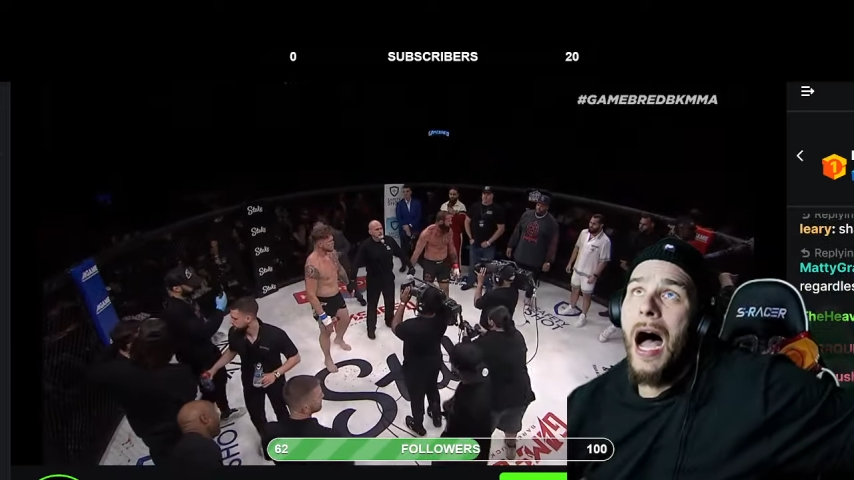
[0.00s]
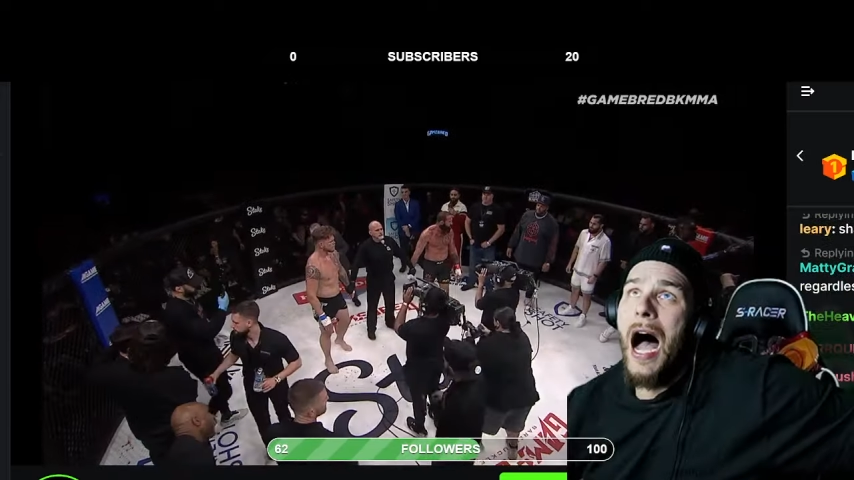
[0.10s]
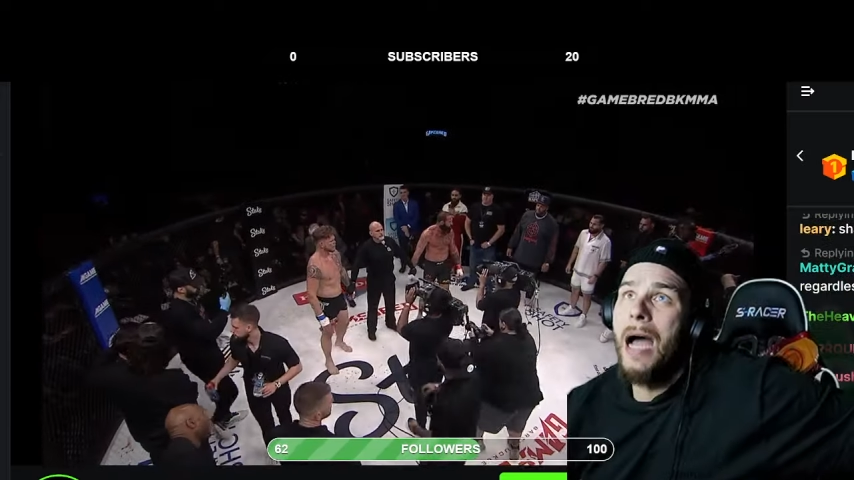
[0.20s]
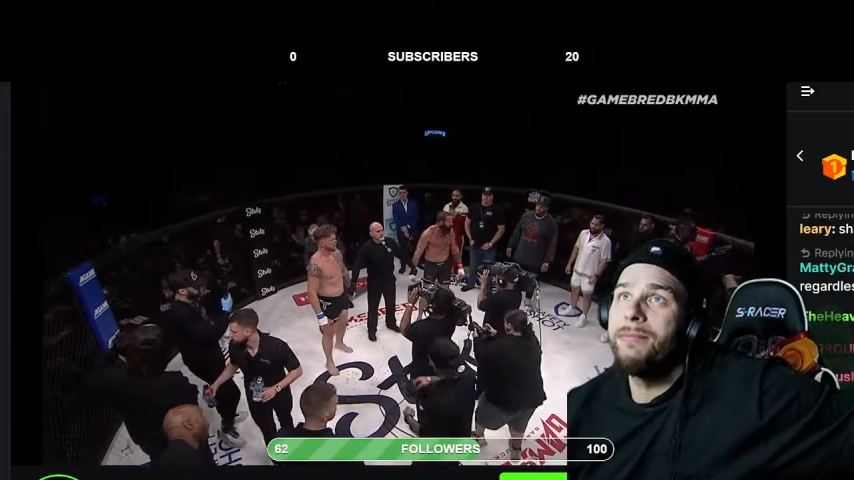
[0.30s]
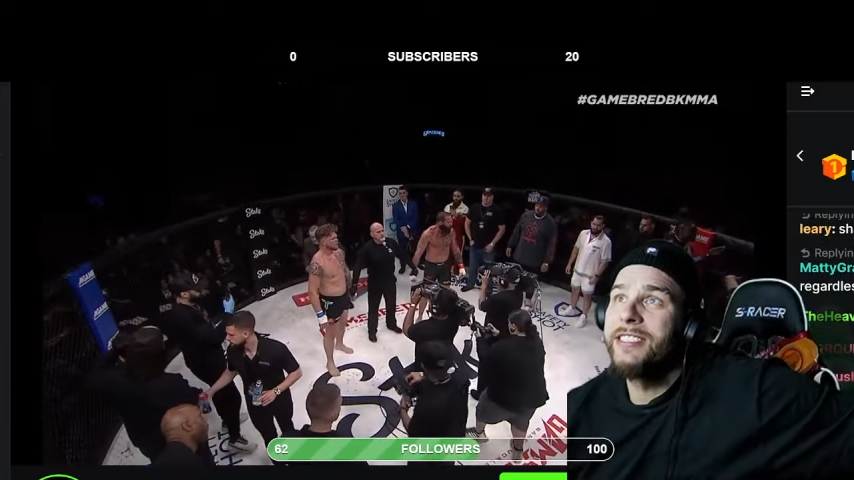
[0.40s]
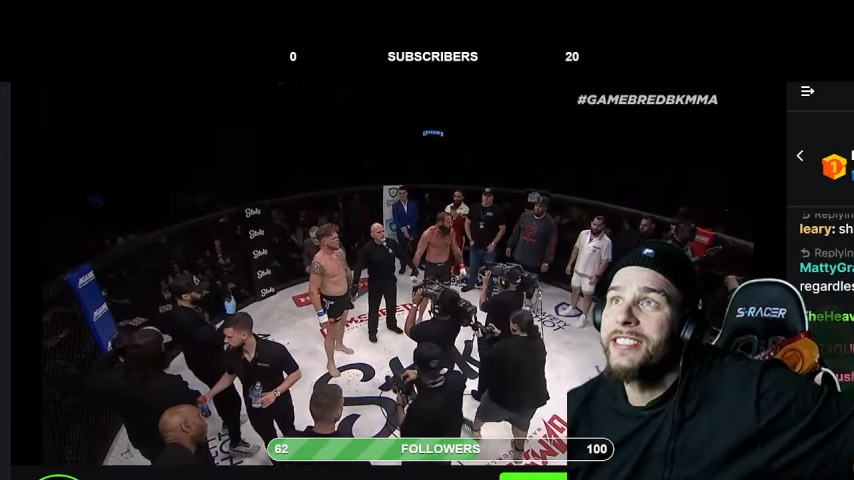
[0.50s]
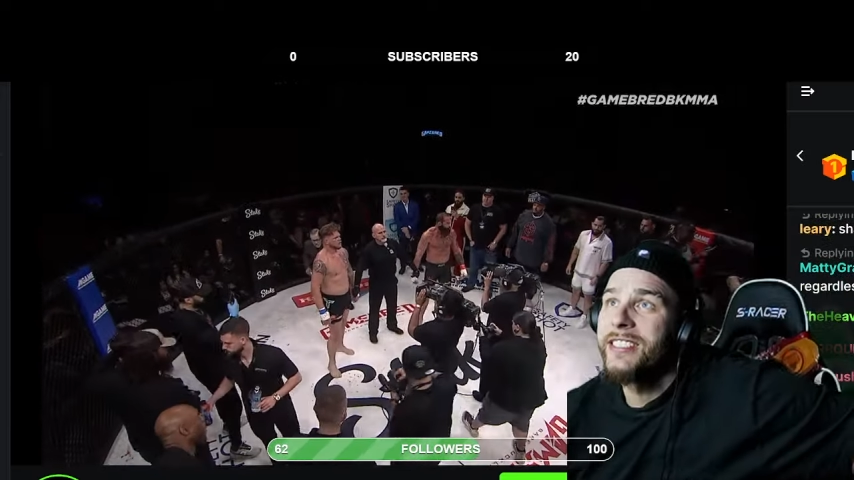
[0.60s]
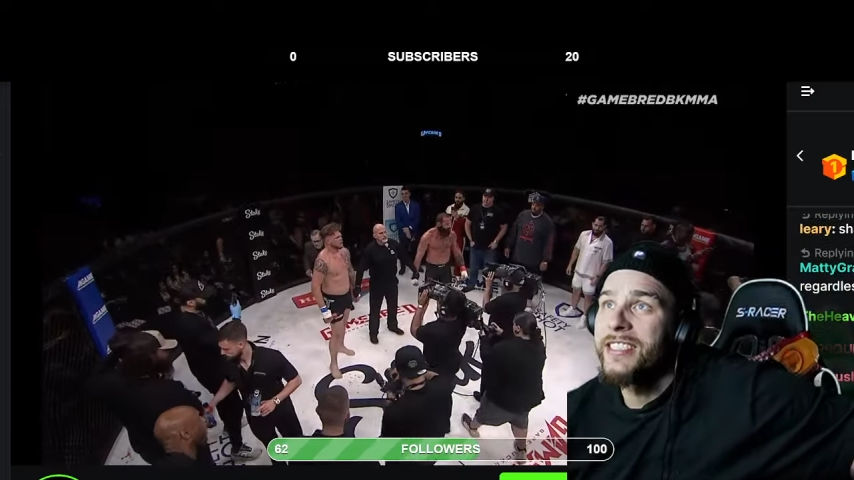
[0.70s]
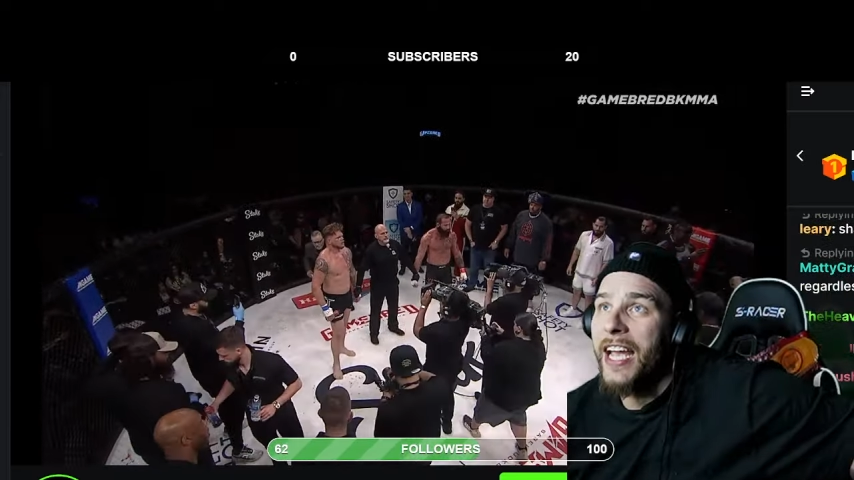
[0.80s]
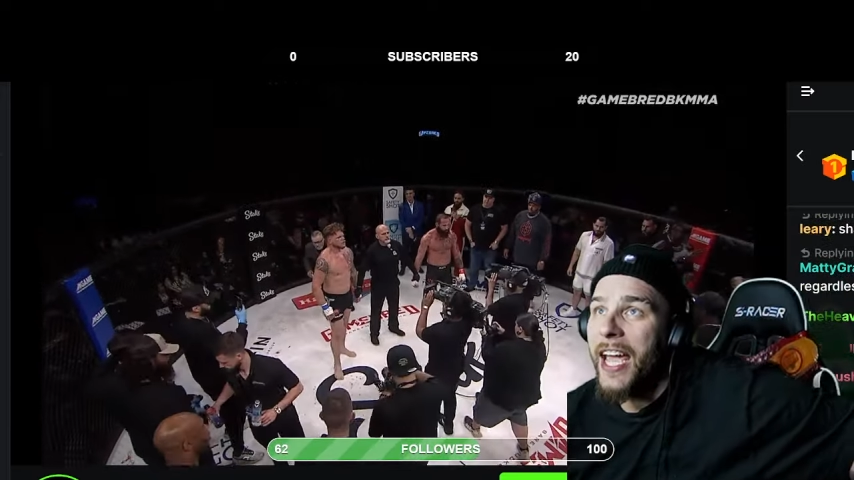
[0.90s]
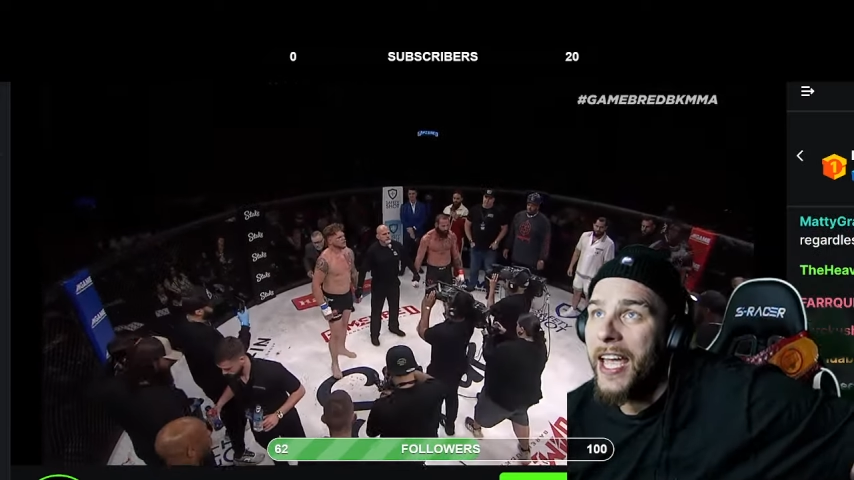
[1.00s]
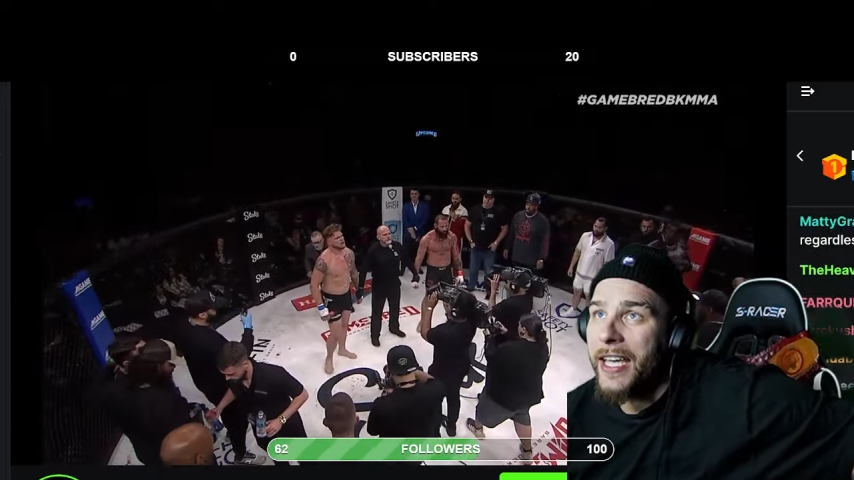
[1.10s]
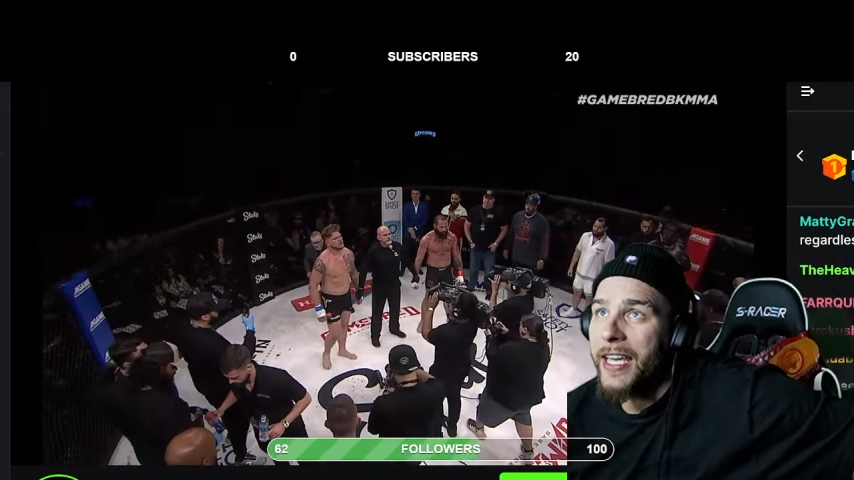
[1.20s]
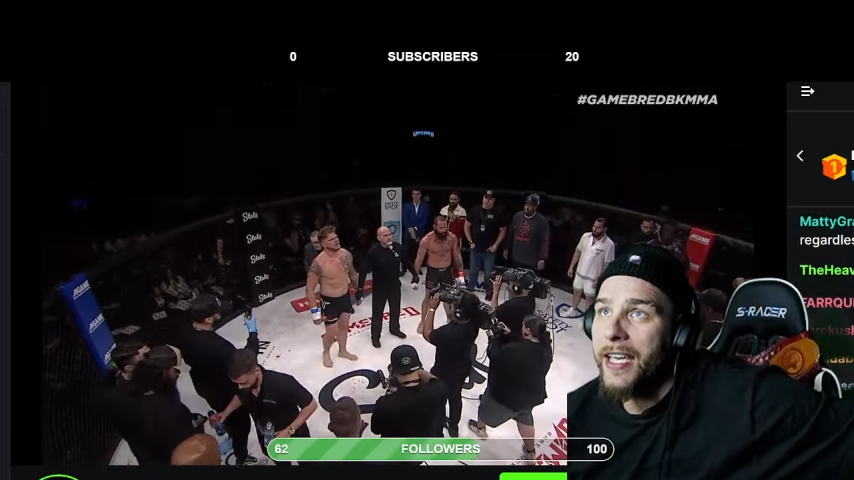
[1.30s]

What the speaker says: I'm sick!